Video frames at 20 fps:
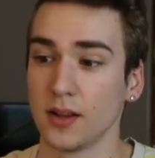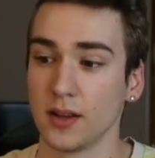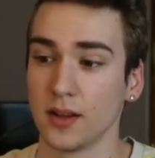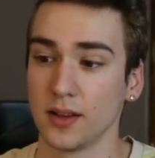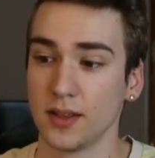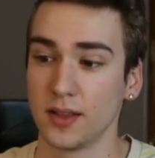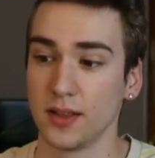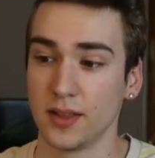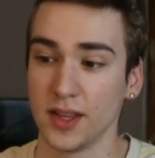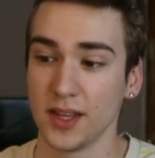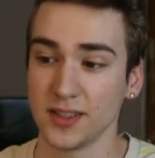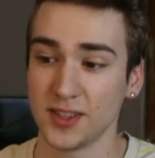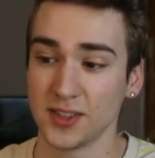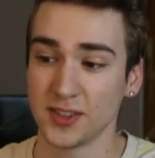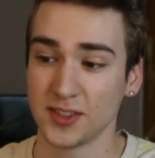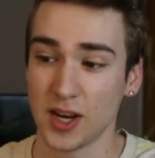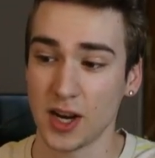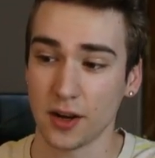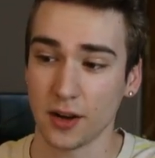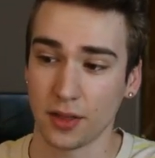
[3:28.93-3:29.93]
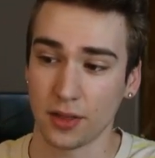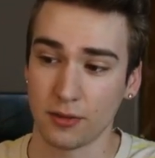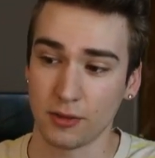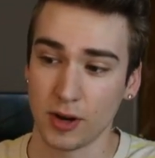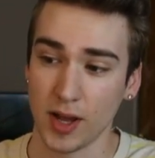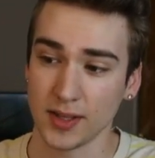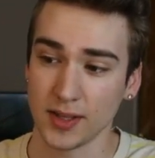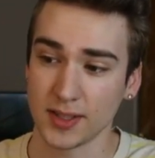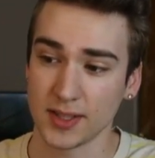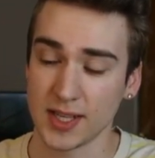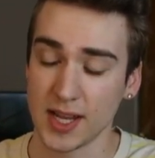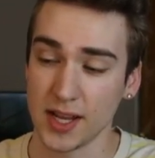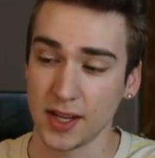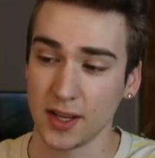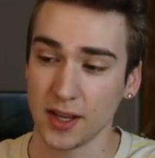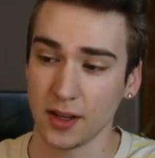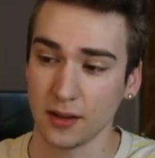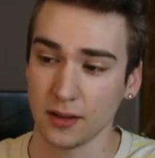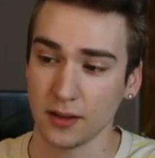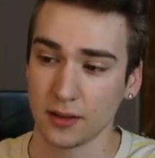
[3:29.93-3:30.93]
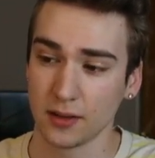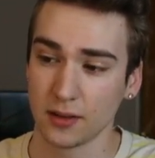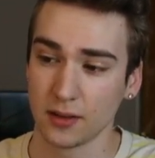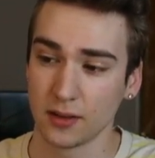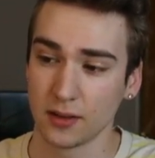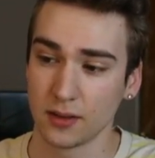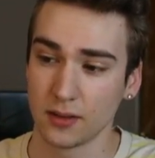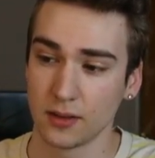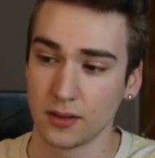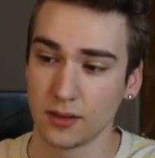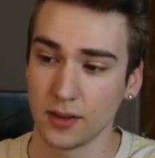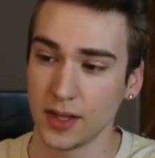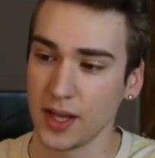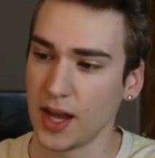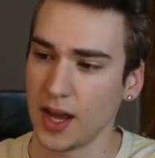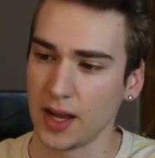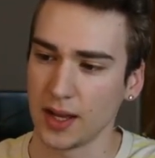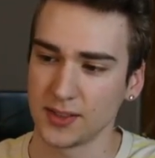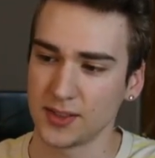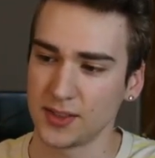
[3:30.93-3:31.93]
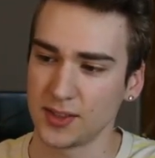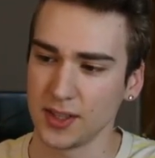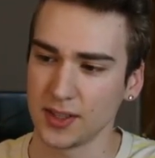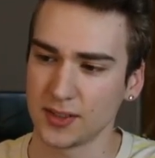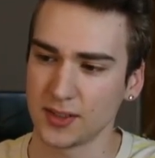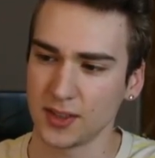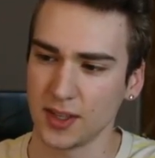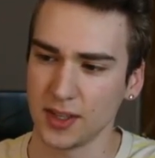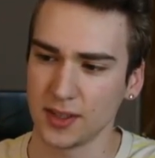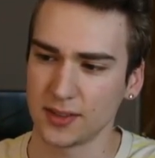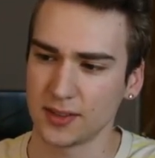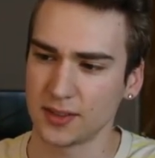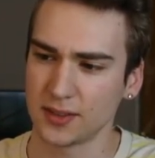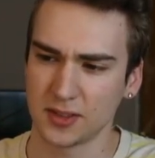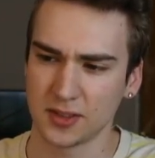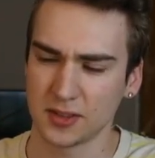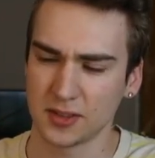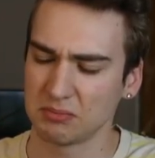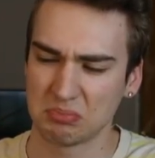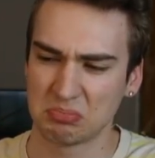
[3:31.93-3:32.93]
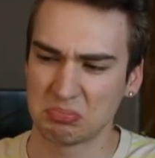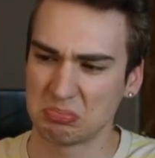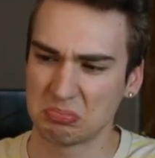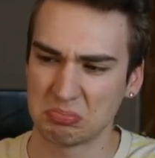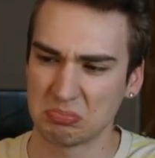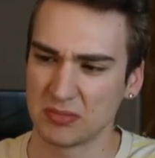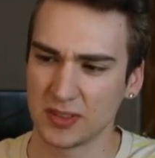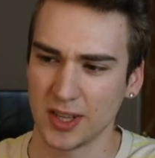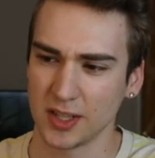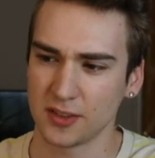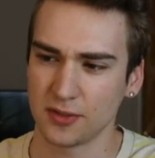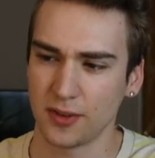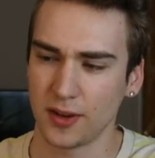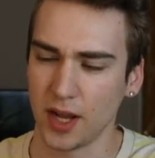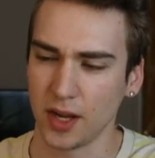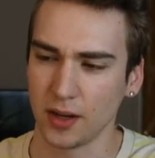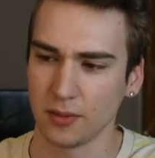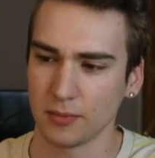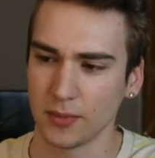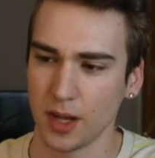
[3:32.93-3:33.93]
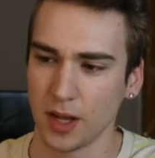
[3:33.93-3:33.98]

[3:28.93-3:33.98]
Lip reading: This is not a threat, taking. Yeah, see, that's fine.